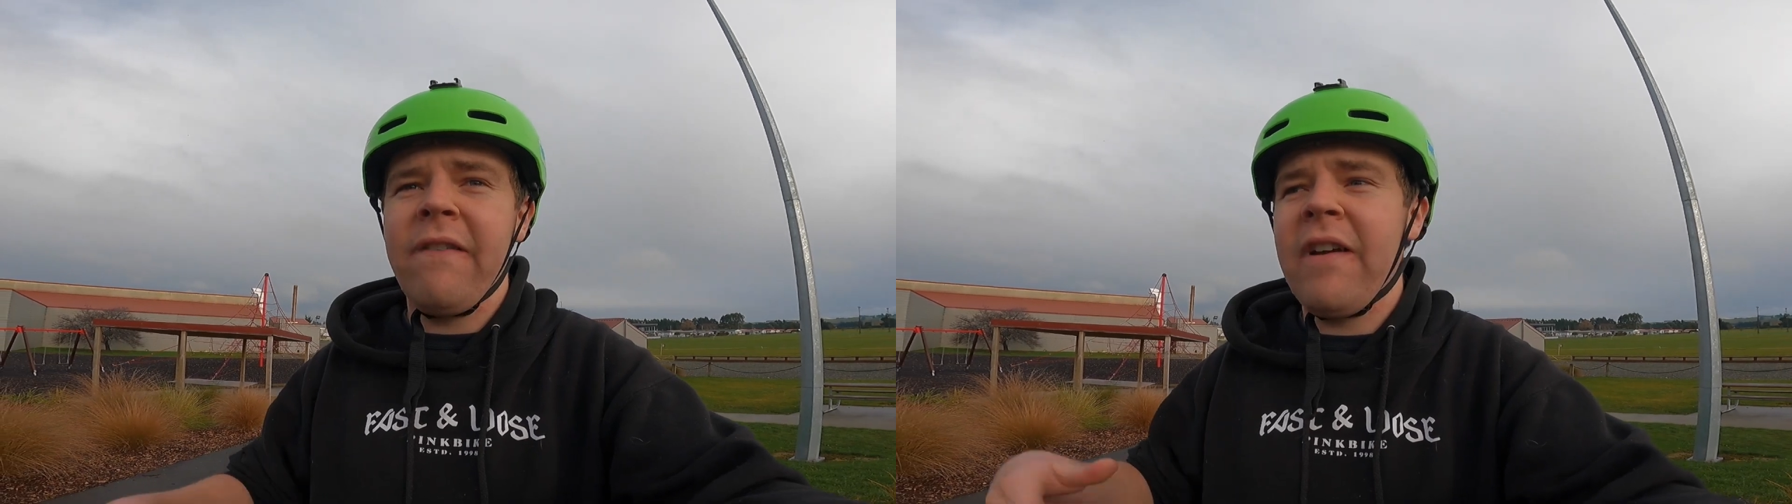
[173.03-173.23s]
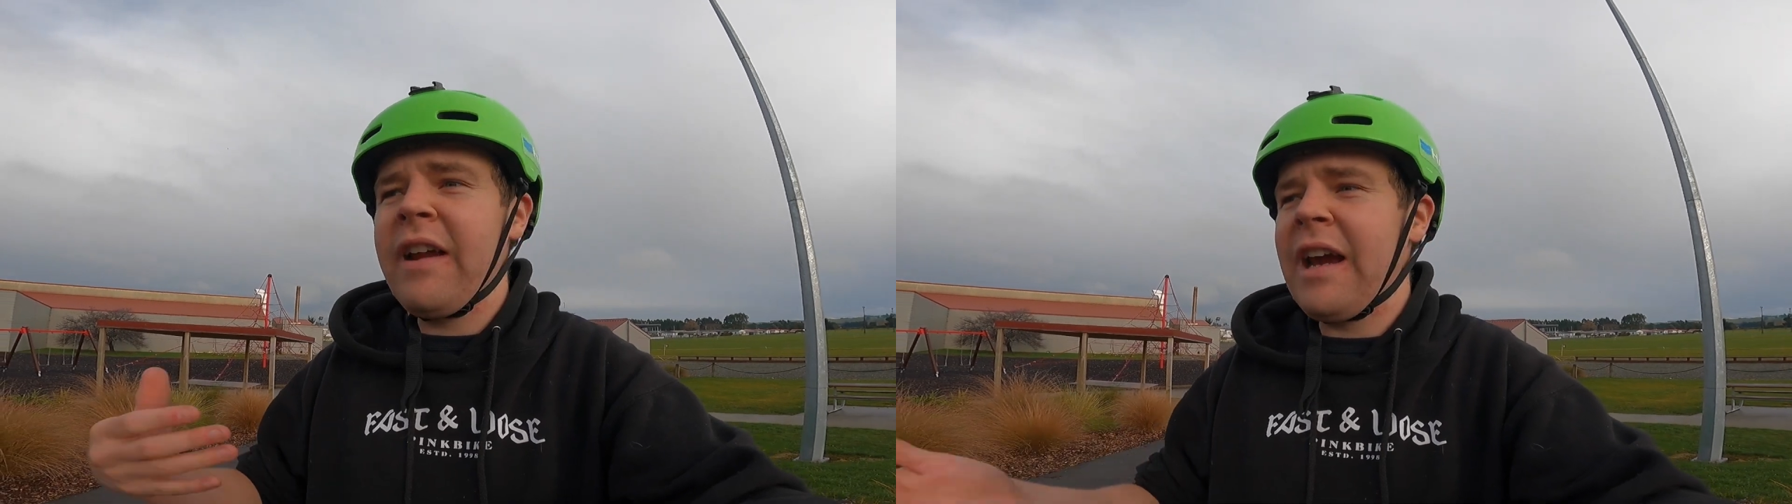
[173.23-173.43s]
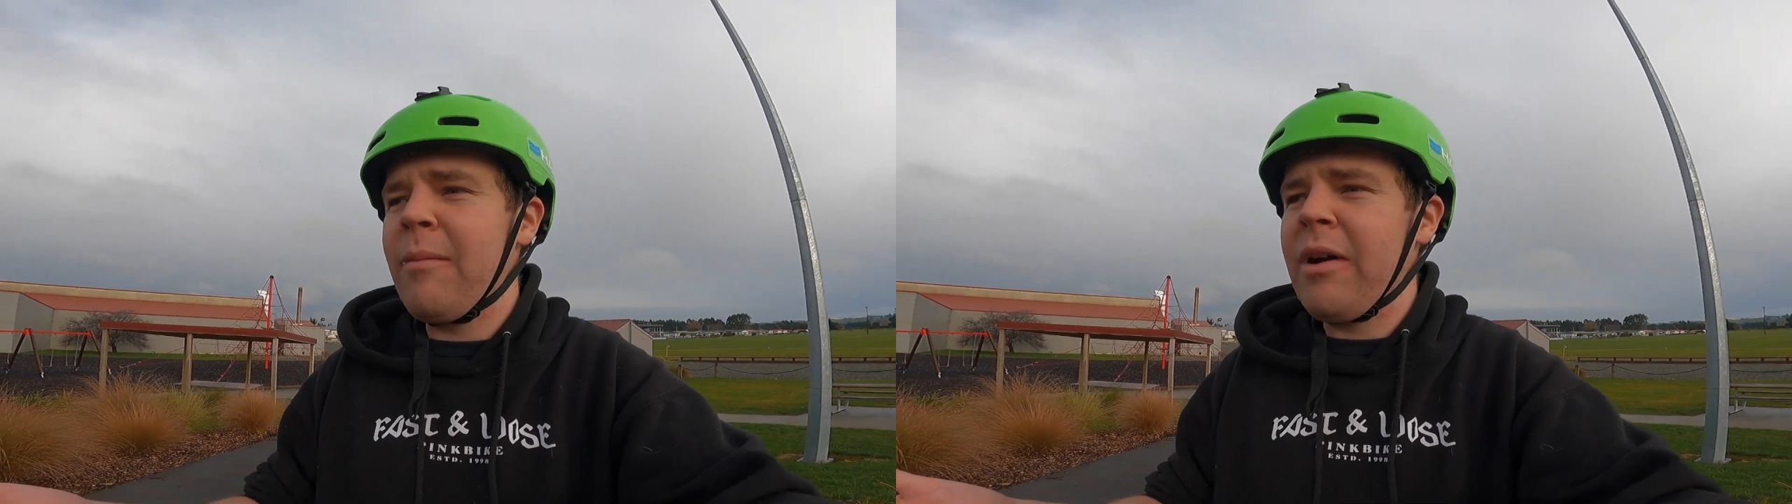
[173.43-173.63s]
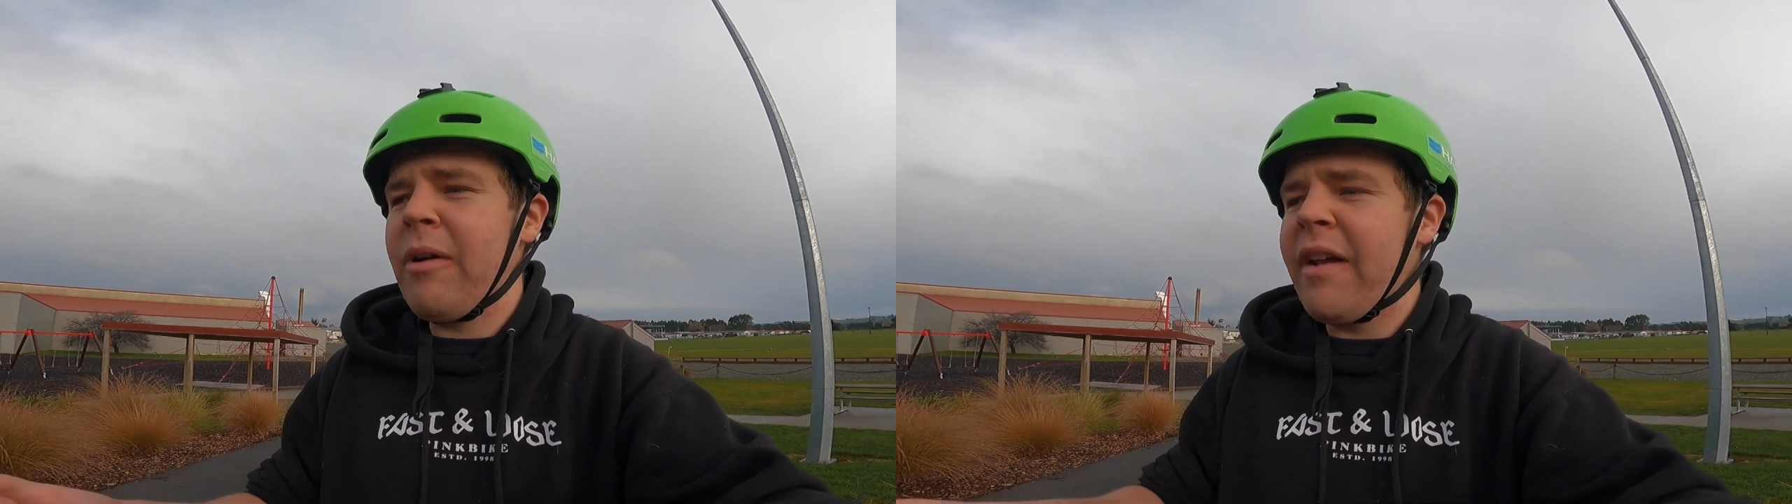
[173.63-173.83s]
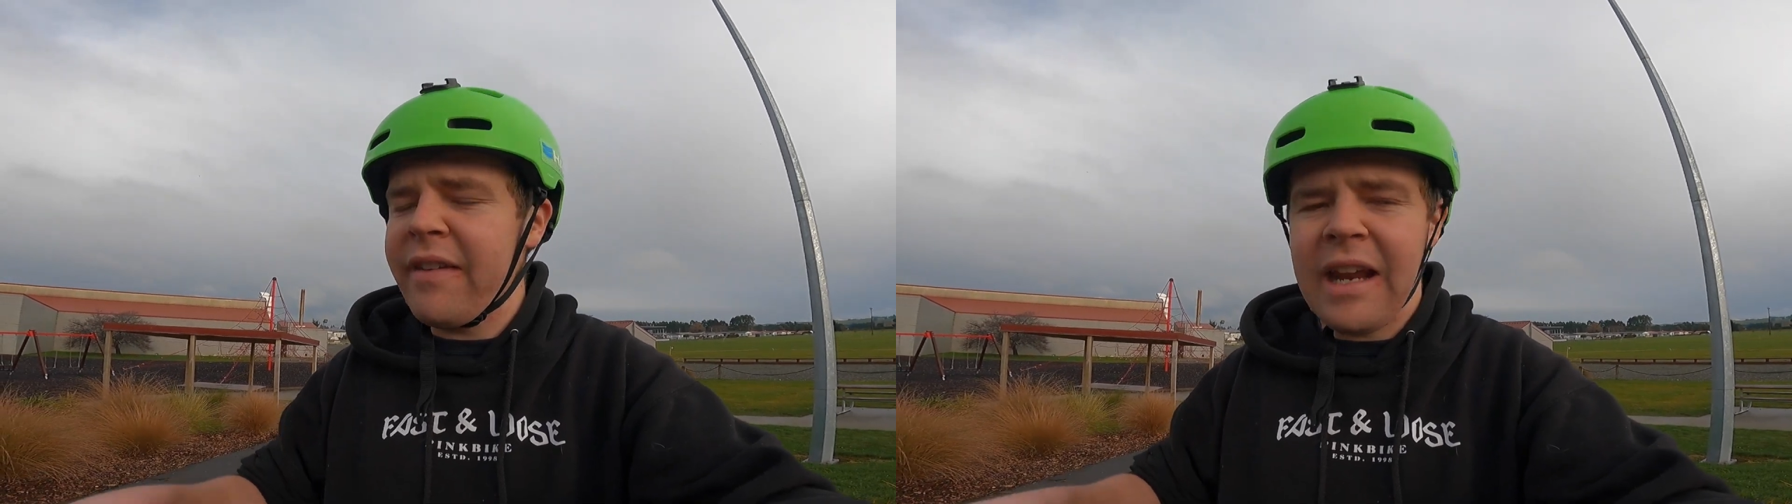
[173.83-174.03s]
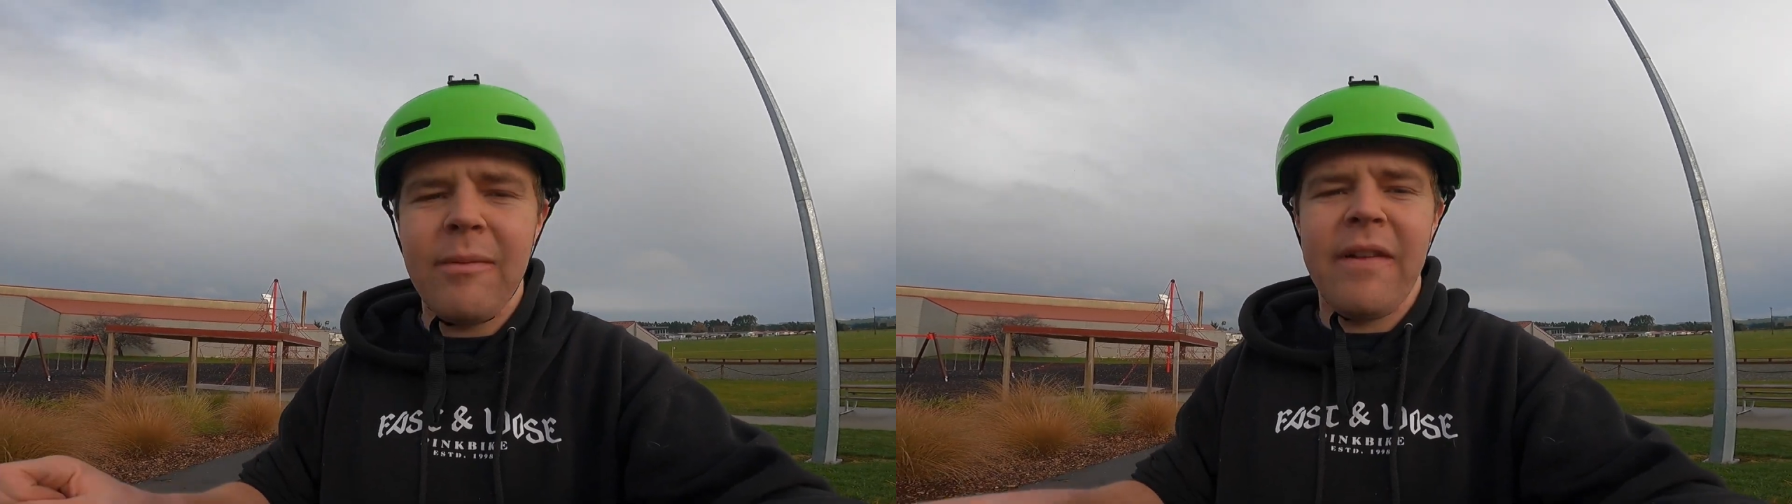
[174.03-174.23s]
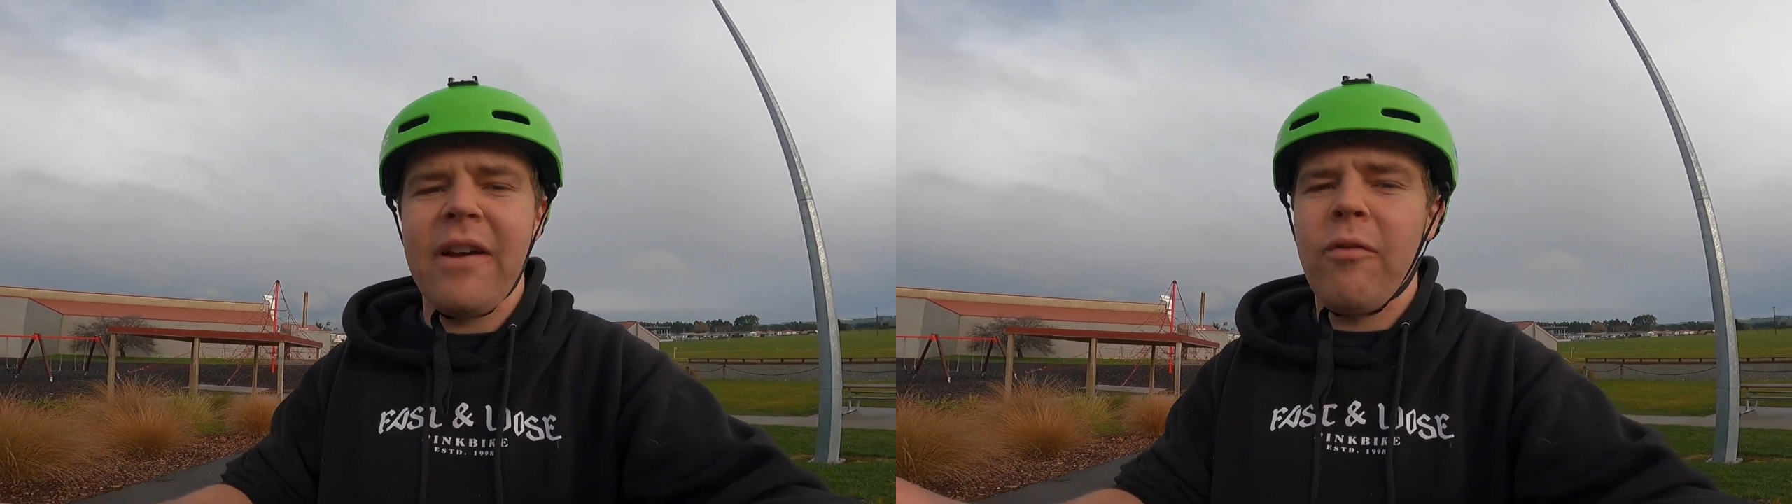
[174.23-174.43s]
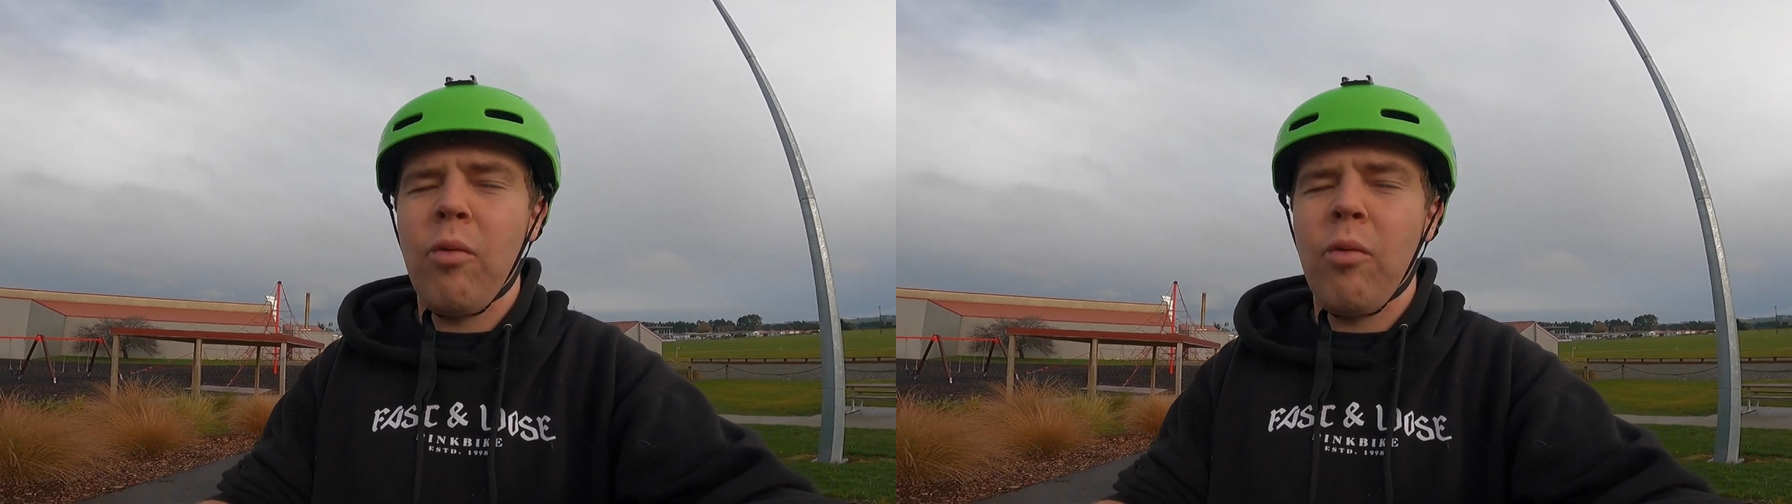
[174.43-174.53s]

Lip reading: feeling out my wrist, getting myself